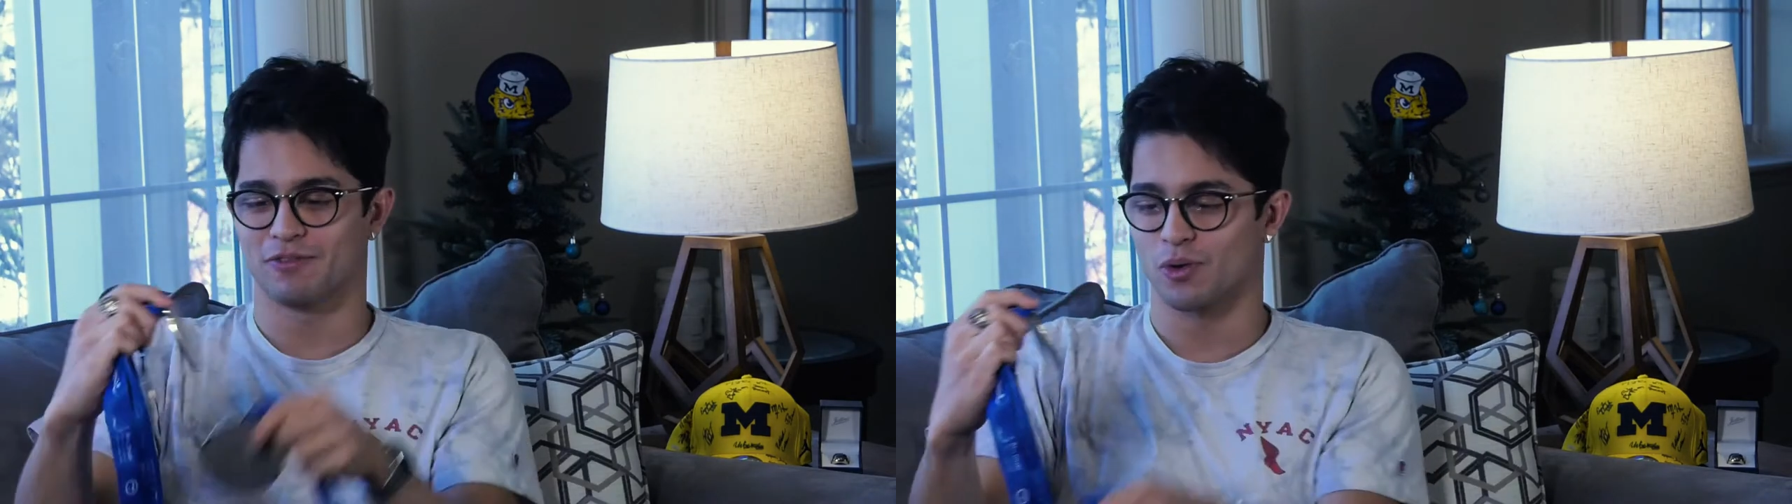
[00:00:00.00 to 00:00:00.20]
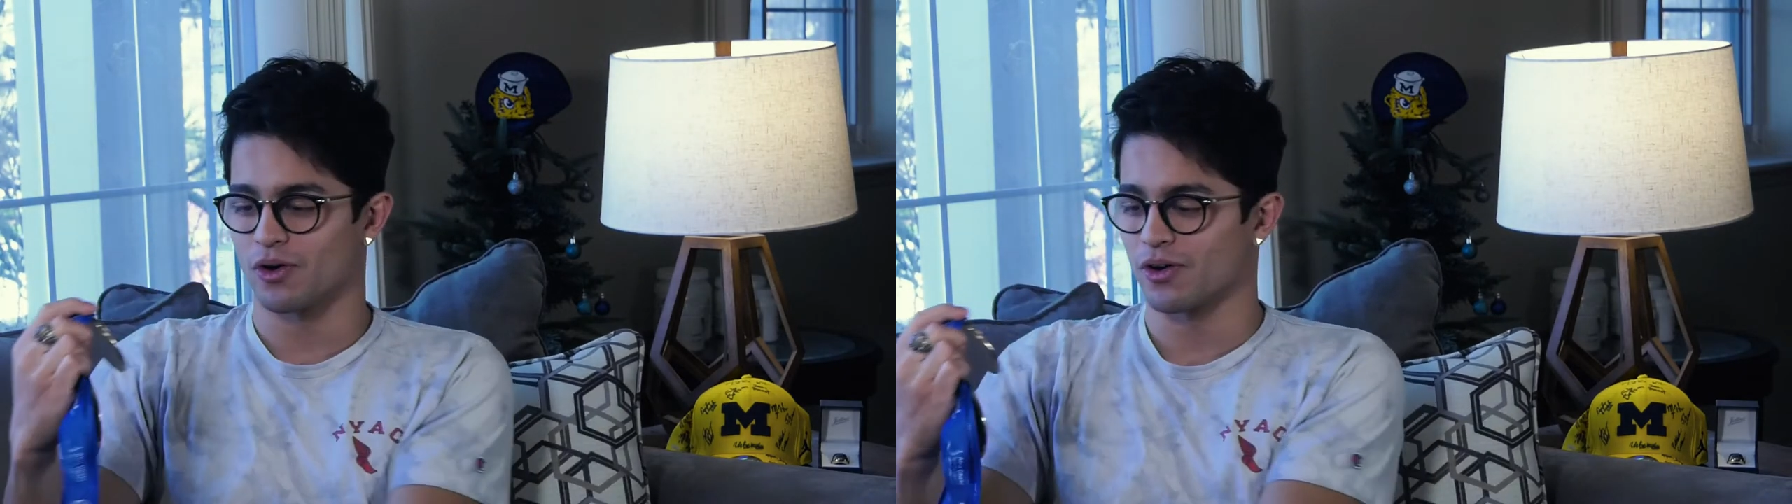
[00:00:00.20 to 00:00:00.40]

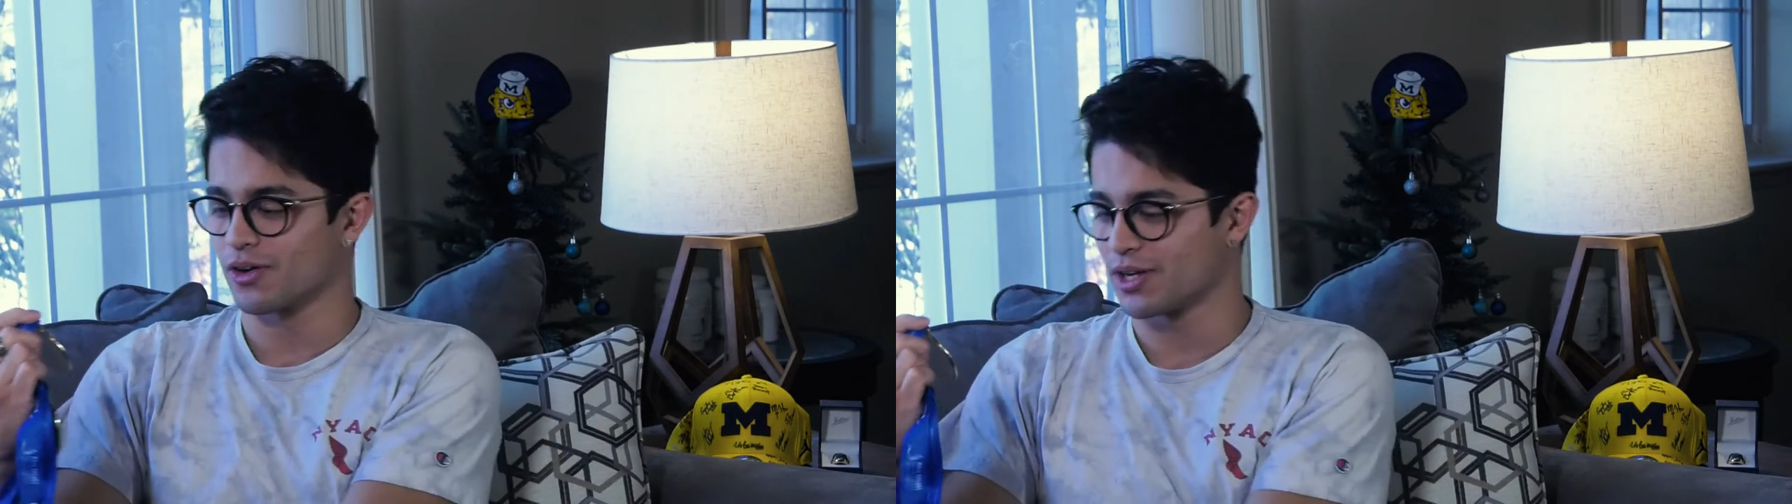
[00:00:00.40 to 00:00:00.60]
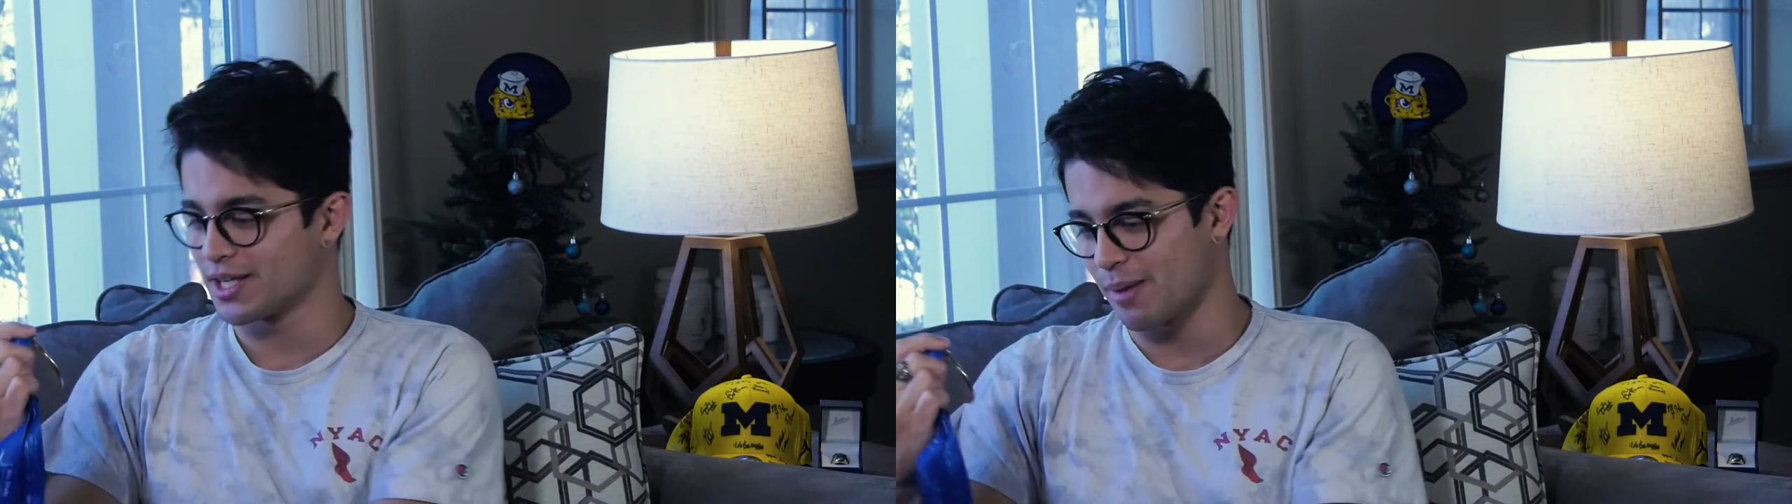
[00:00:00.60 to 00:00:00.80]

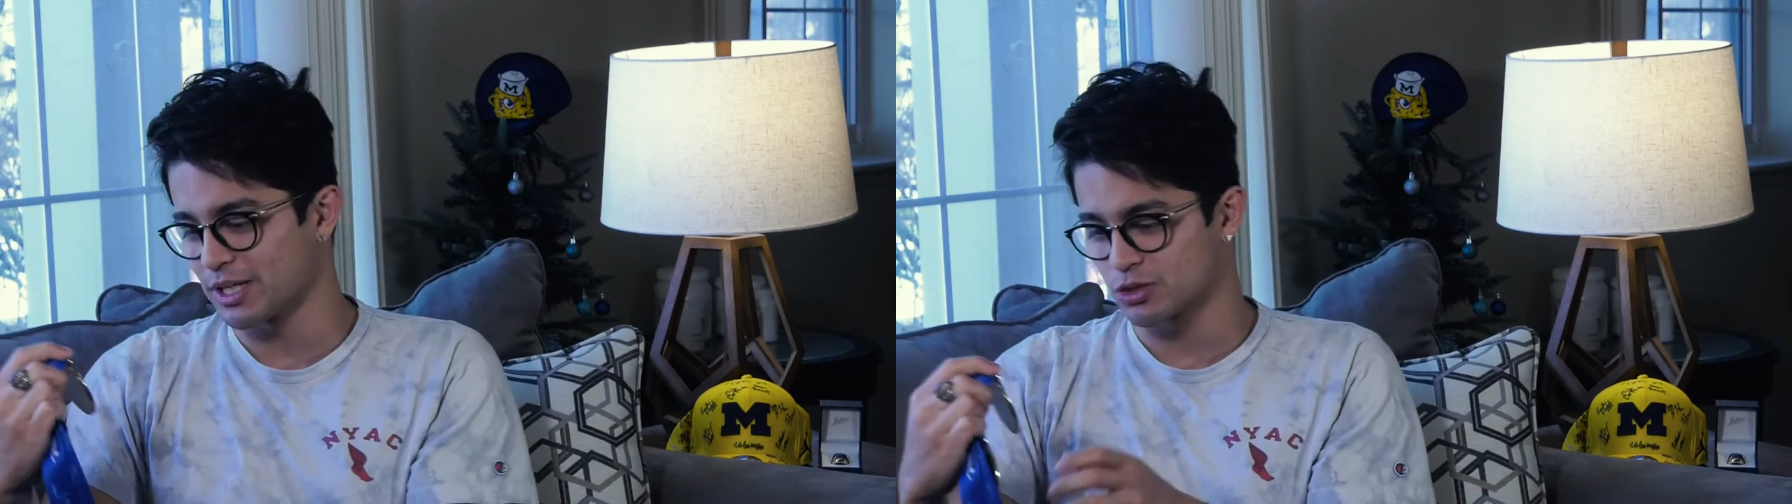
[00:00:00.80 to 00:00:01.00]
for Yemen